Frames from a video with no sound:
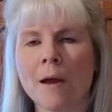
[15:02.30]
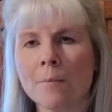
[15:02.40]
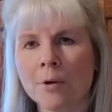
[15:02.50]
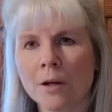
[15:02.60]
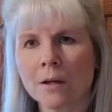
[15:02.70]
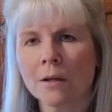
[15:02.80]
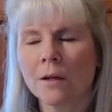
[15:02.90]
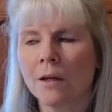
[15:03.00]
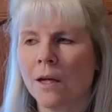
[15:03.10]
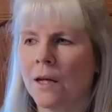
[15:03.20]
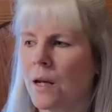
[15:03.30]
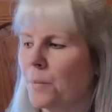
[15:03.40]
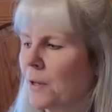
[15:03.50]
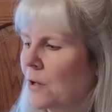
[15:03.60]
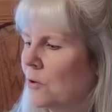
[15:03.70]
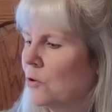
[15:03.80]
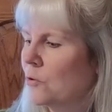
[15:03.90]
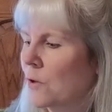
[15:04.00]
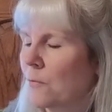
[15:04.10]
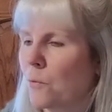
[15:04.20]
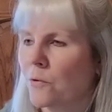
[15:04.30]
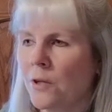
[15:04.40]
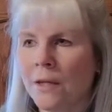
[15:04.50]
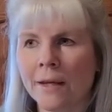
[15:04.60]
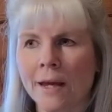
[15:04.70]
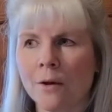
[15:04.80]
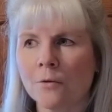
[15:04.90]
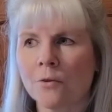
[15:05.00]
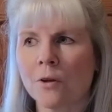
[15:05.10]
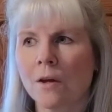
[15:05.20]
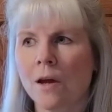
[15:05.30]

fabric, and I plan on using a 14 count.